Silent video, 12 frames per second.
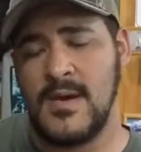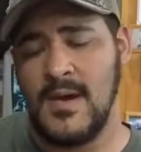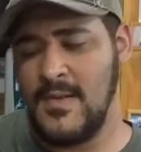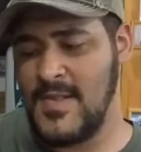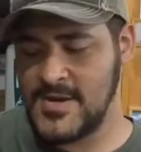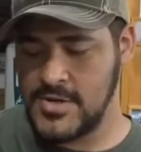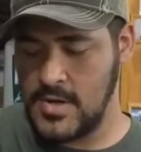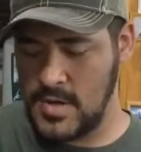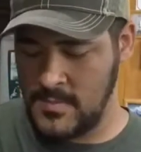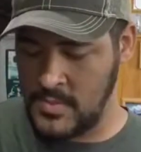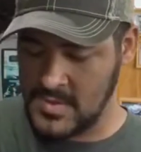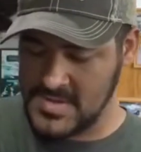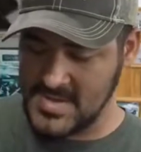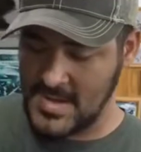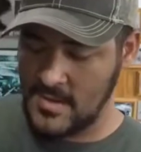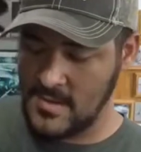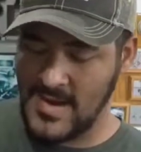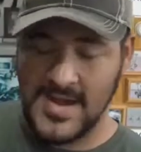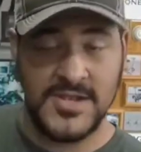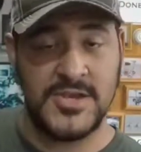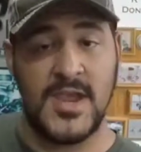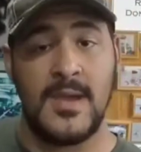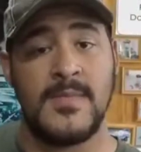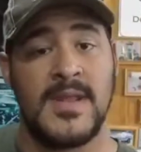electronic bore sighter got
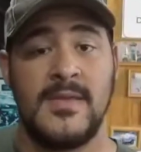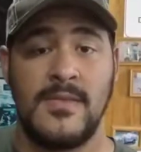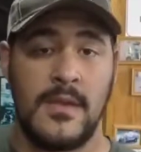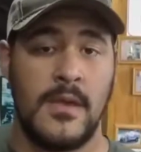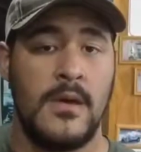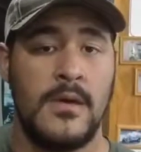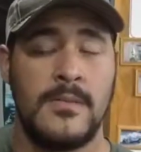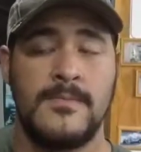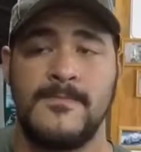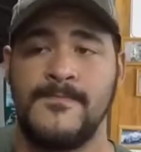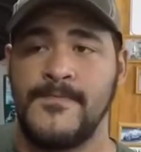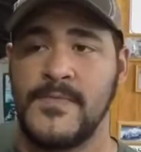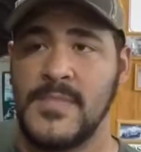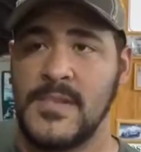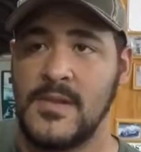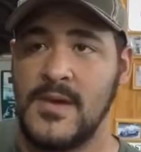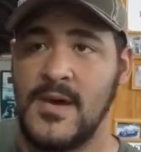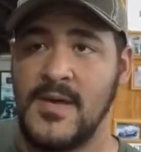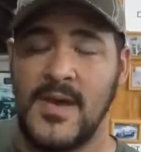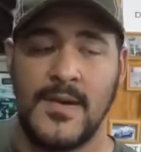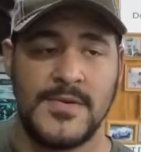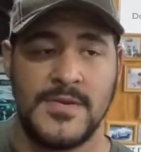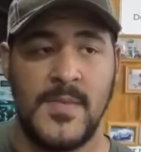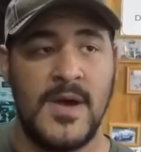jammed in the gun. That
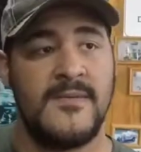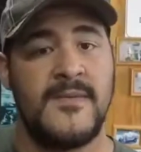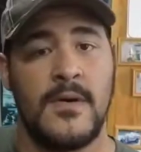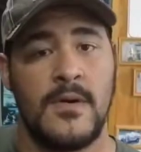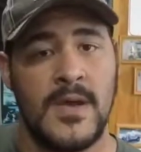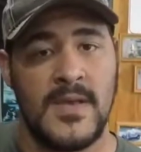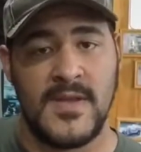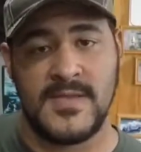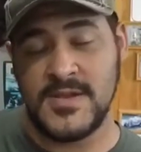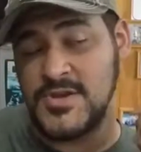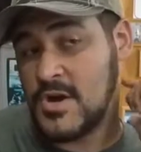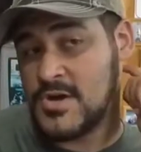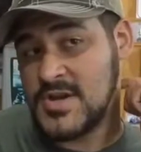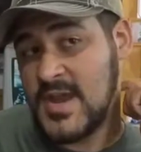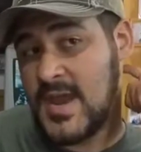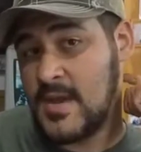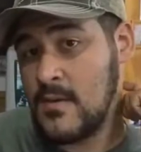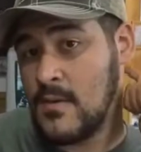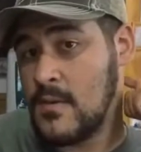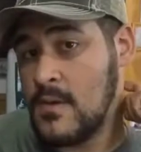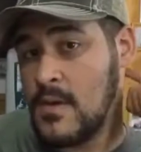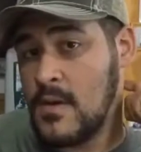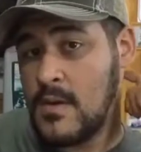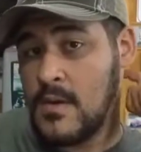was my fault. I let the charging handle
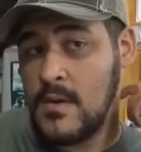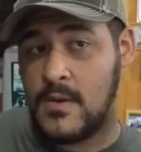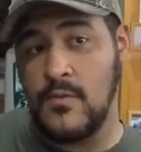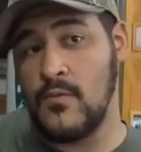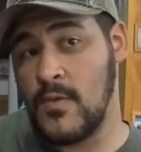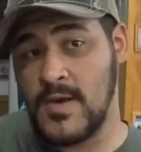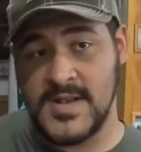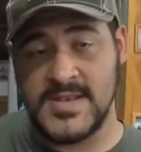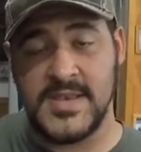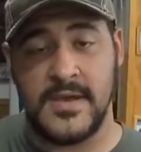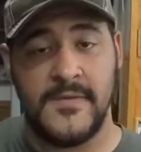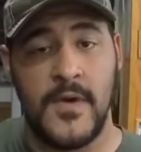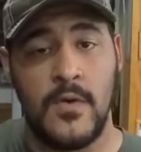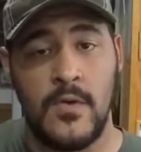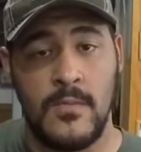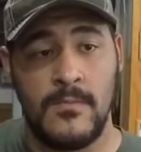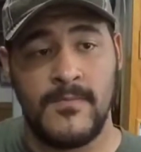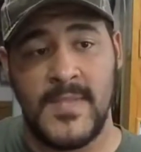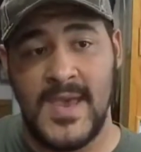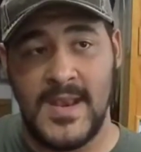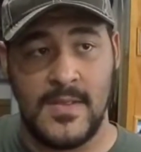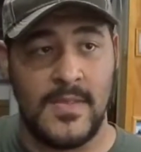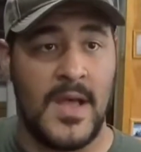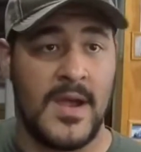run itself home and
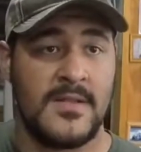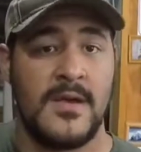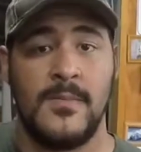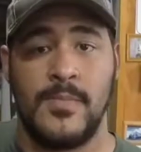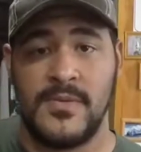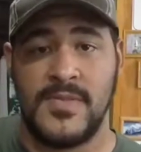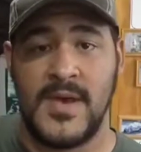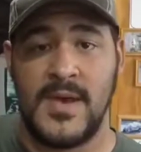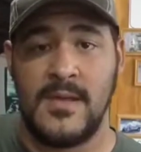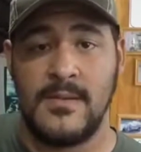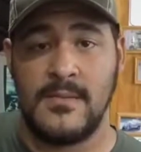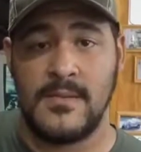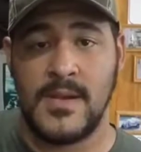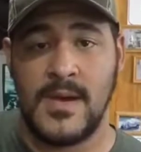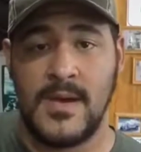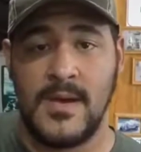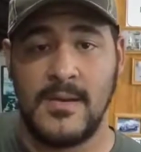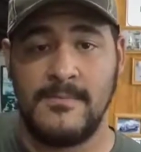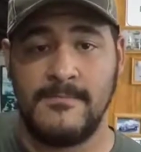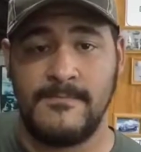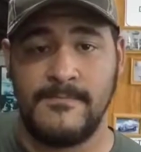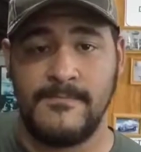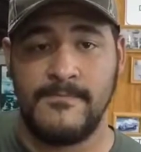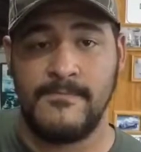it locked up with that
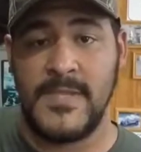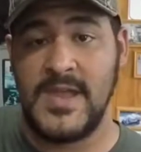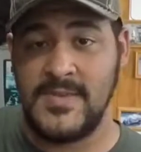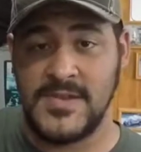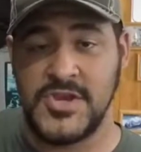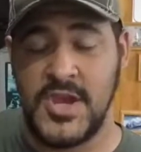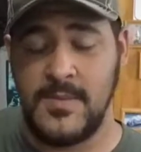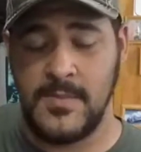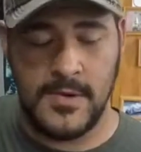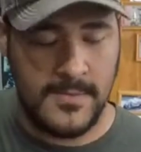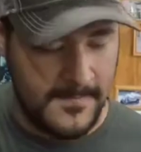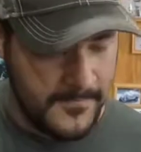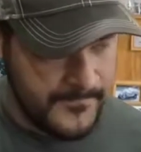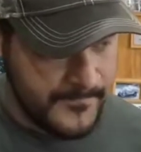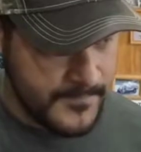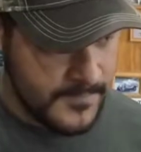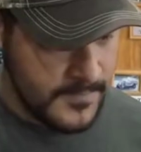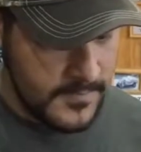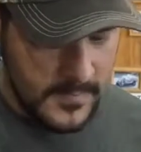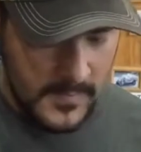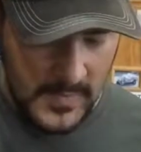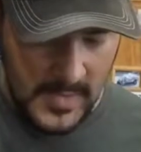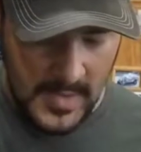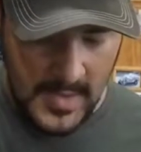in the chamber.
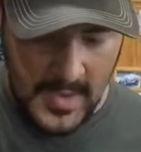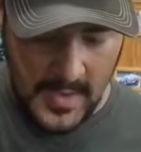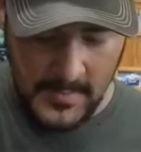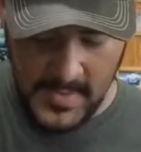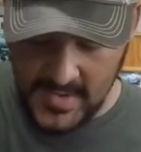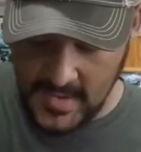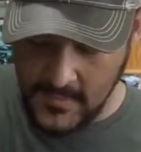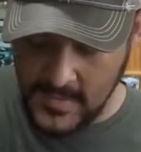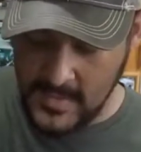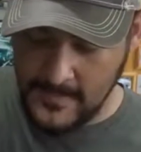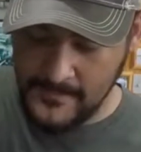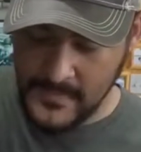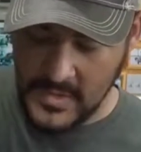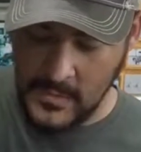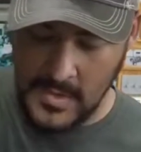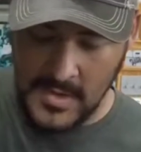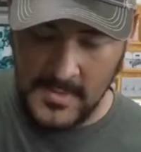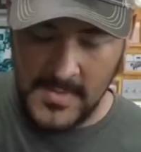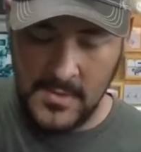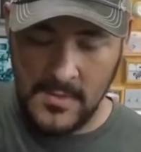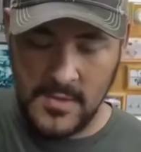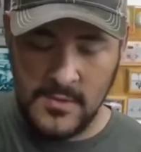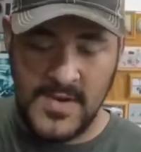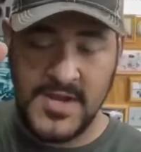But anyway, we're going to be going
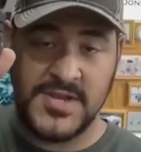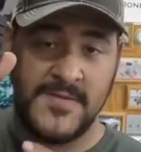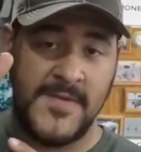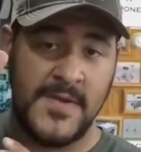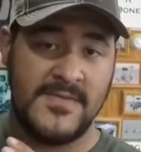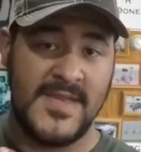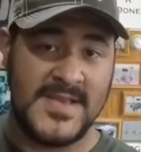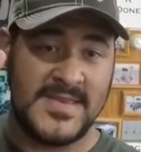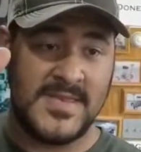to the range to field test